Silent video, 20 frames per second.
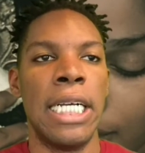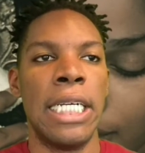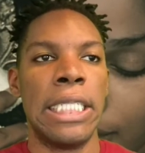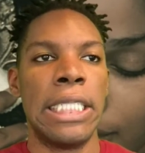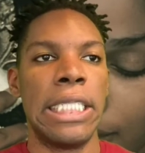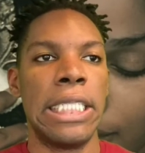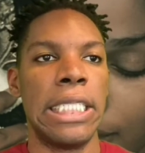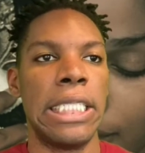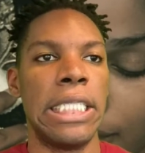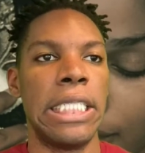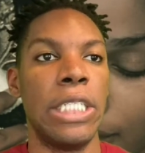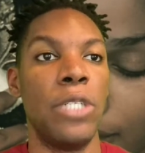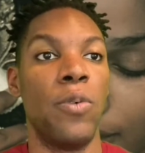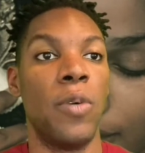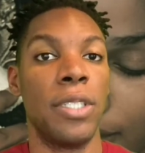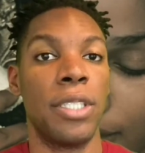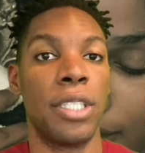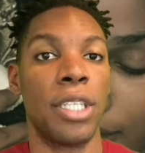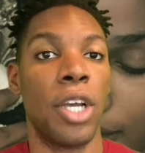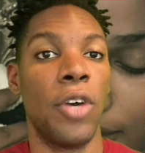She
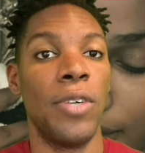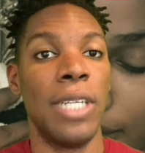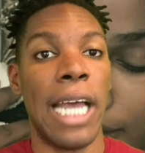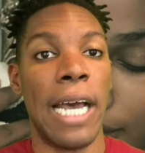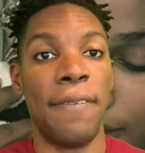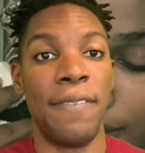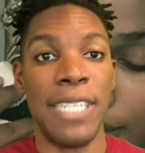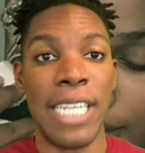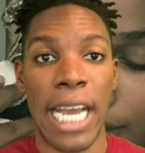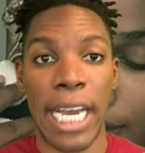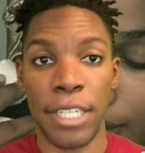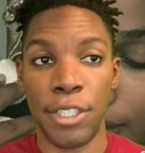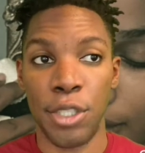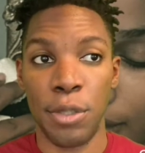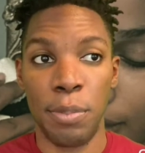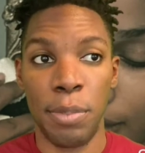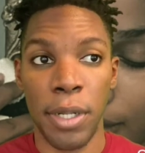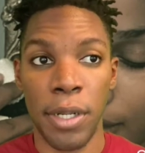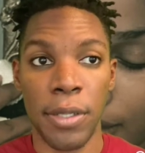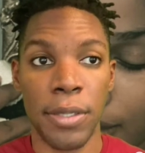wants to go and have a natural
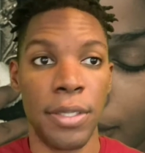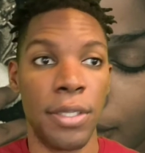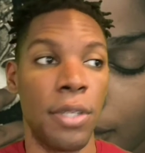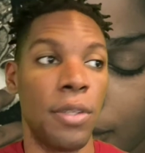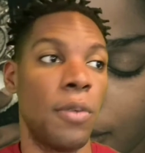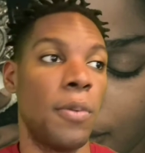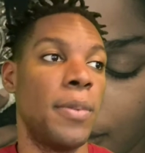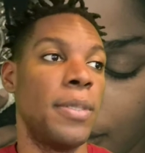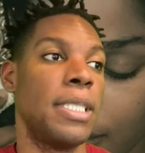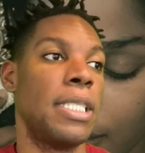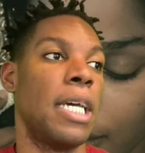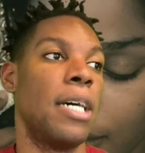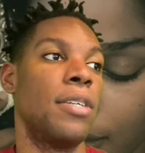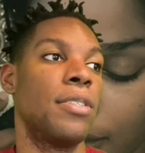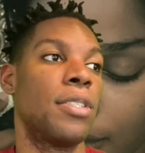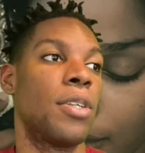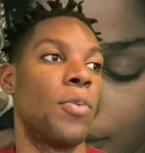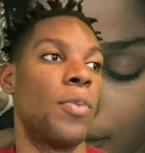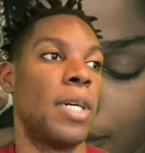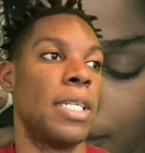birth. So the woman
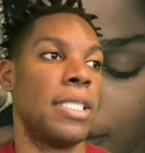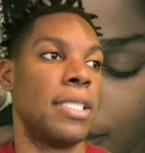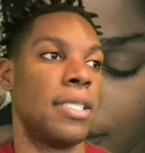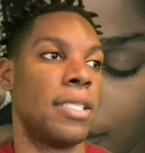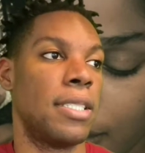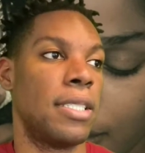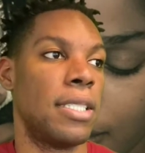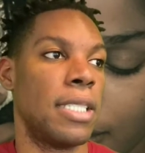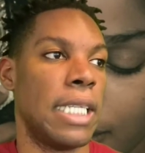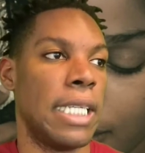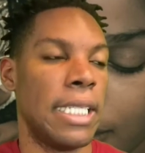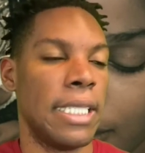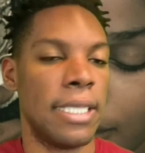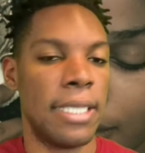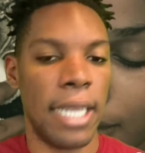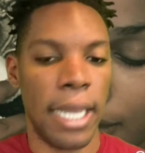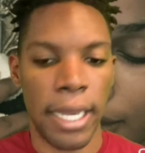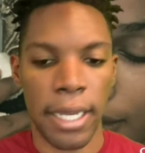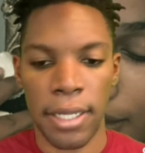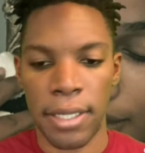tells her what's
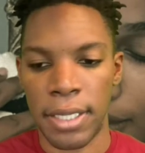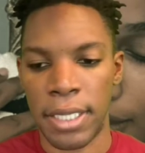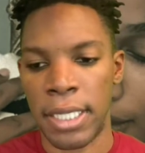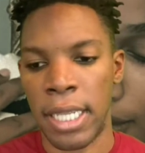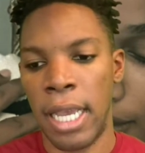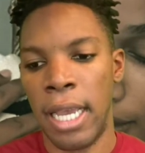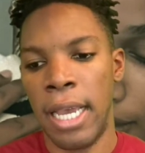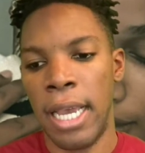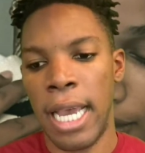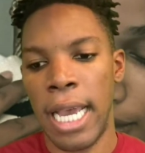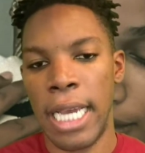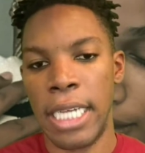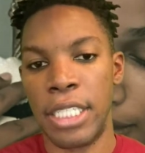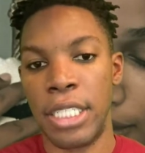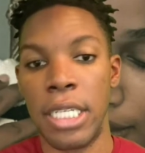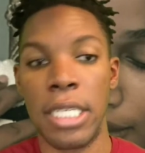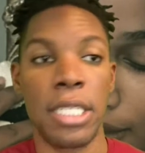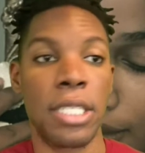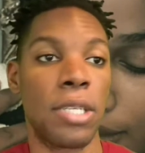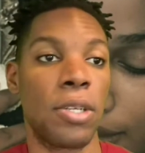entails, and
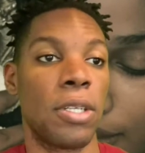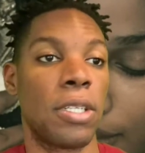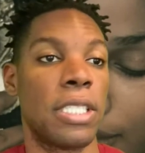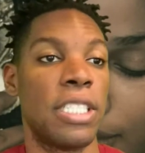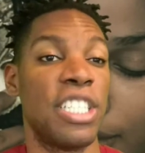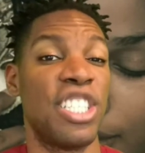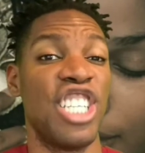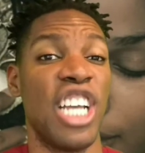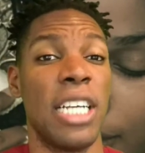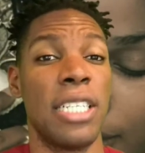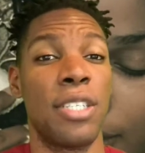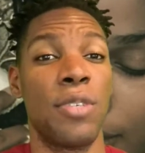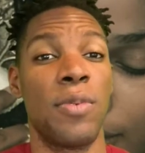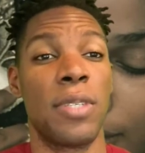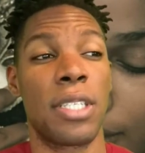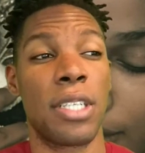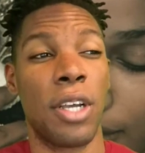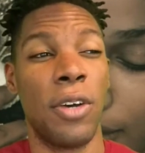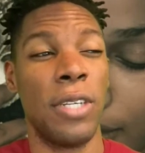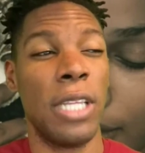she's says Joseline
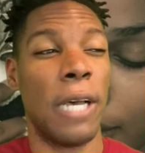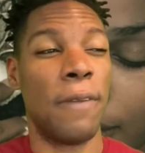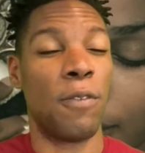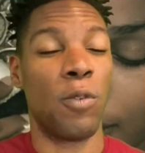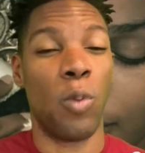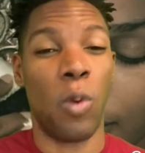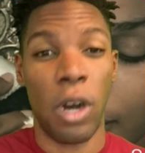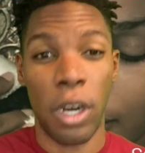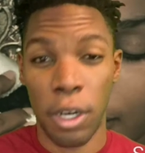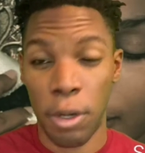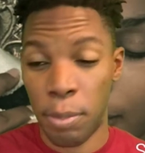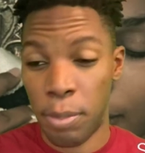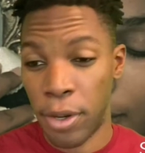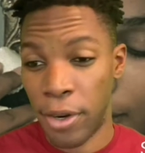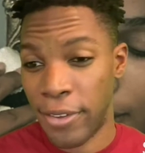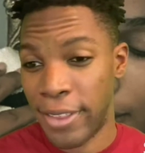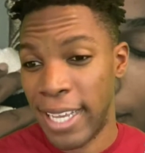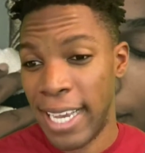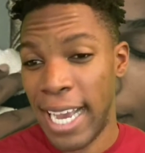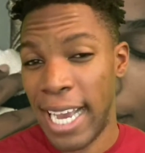wants to go and have a water
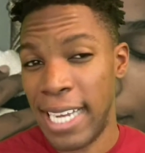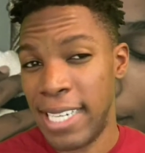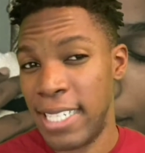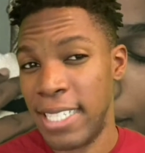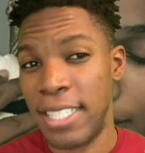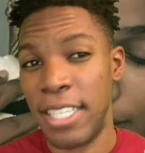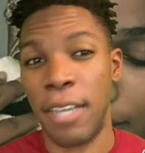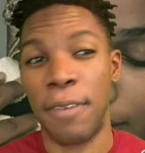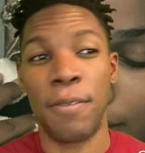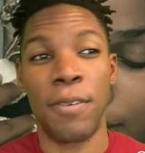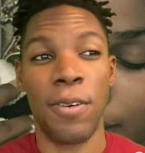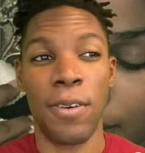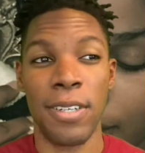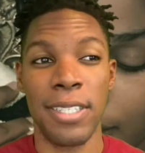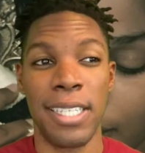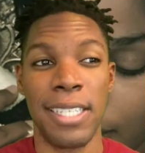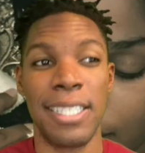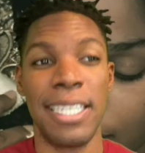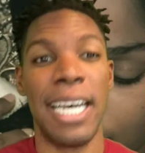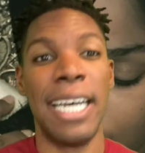birth. And she said, of
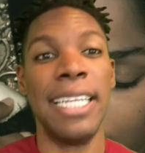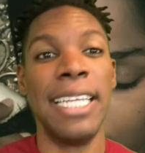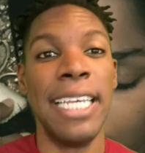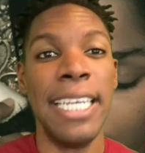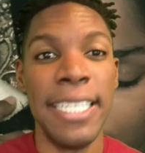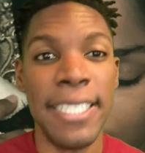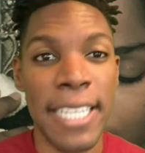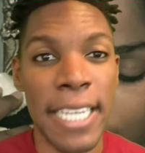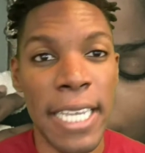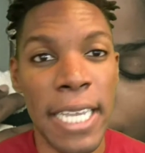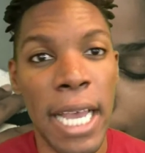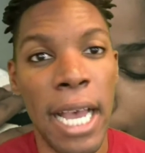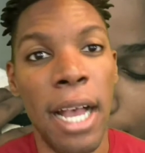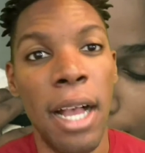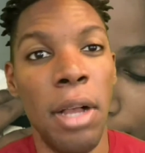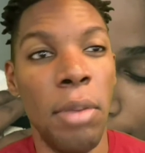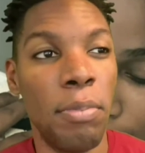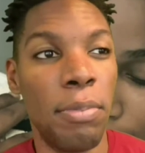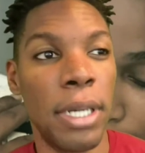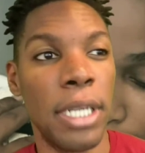course it's not easy,
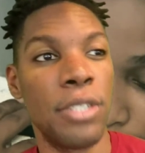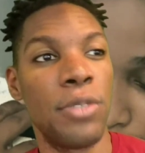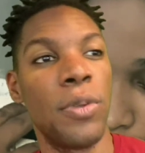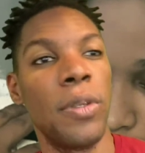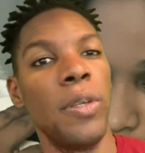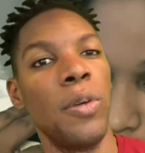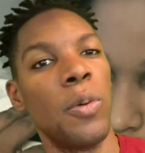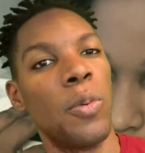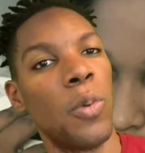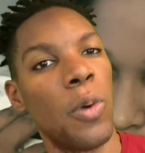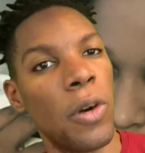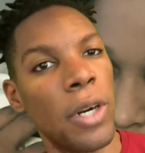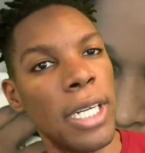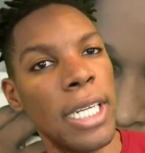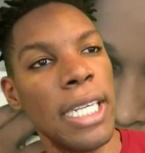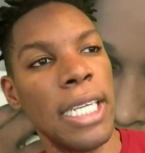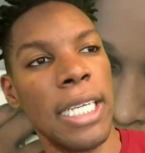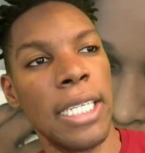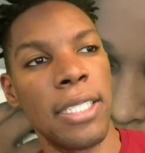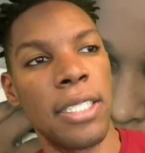but it's really
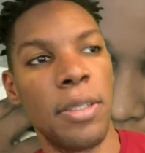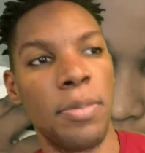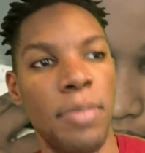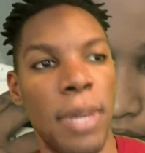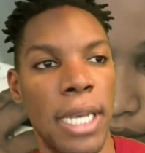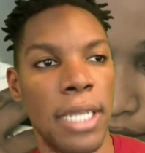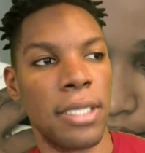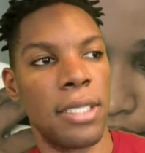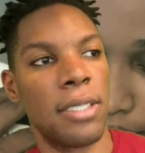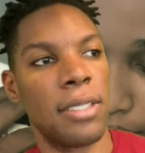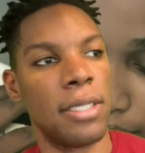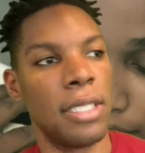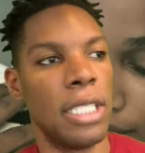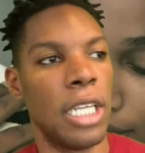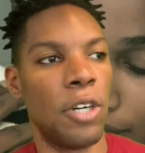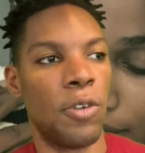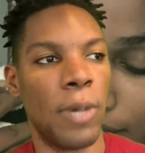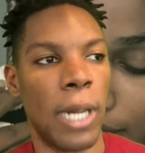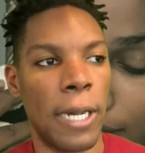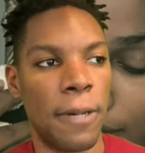rewarding. It's the best you
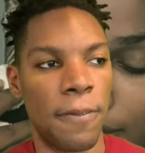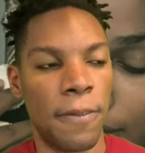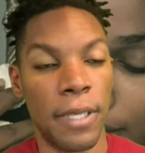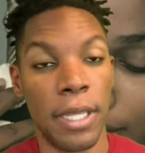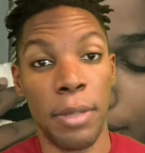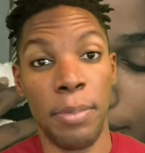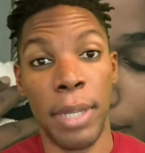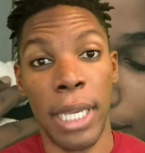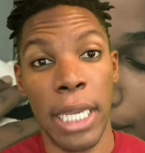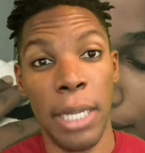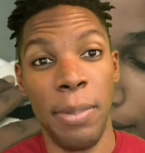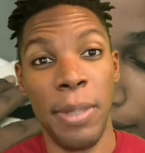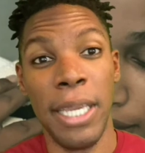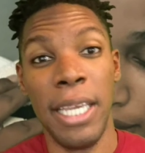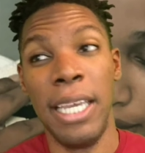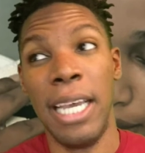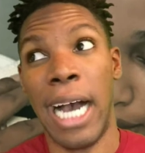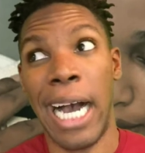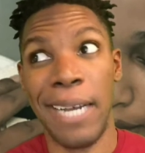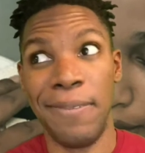know route for the
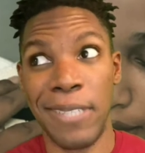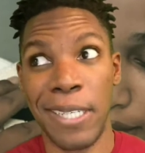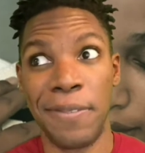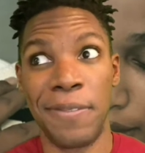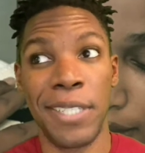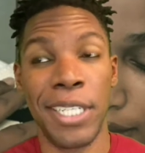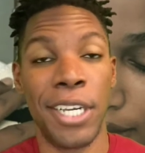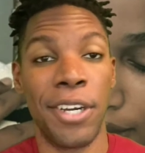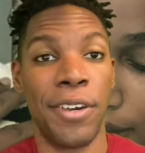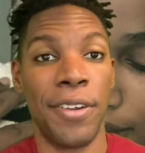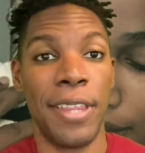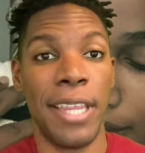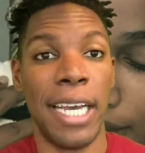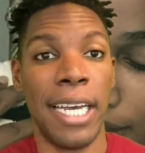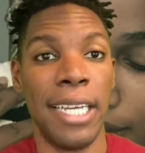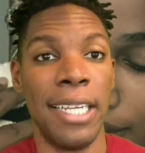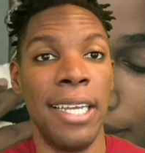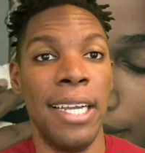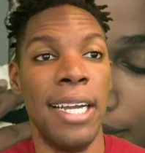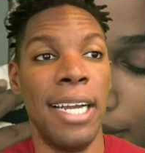baby. I've definitely heard
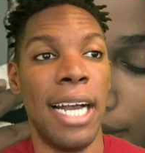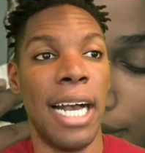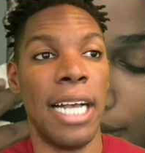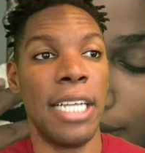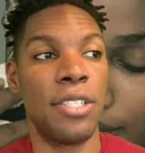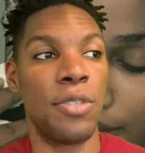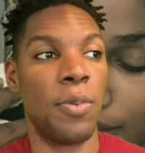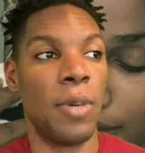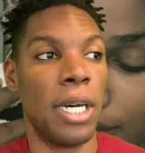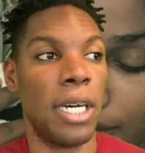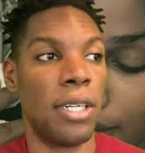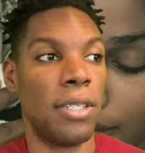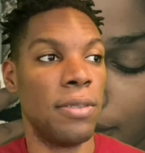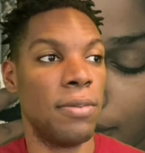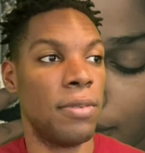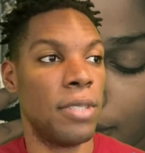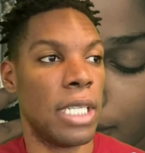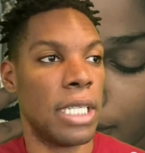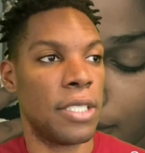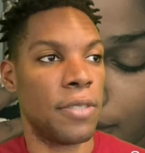that as
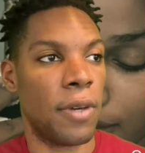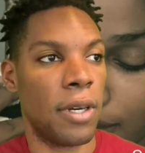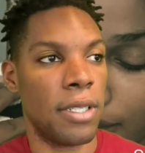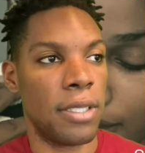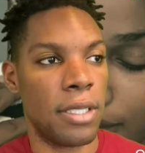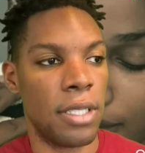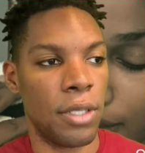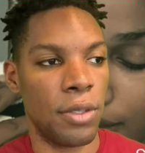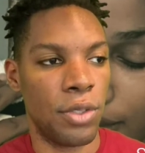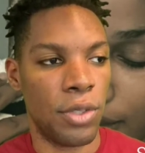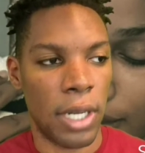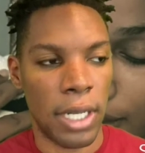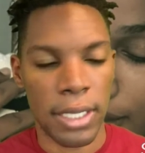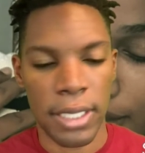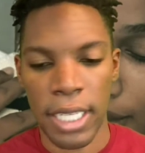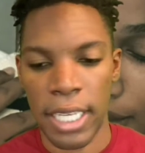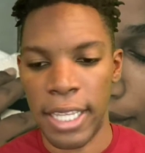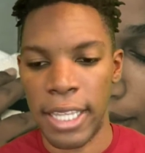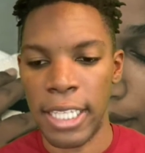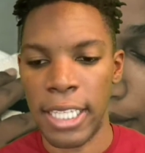well, as far as no drugs,
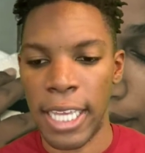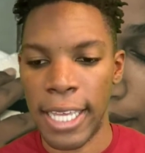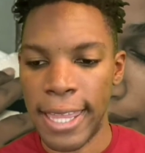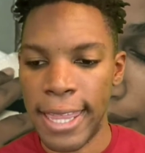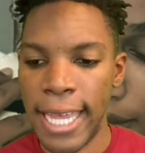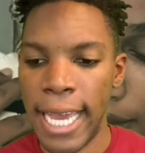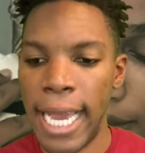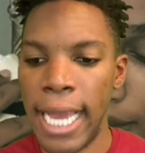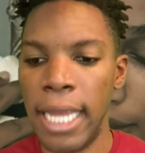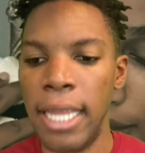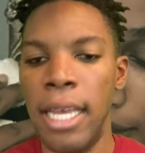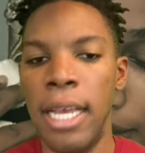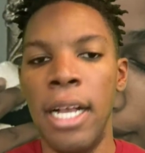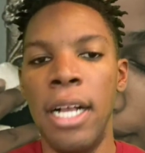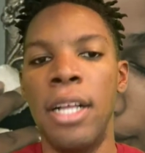anything like that.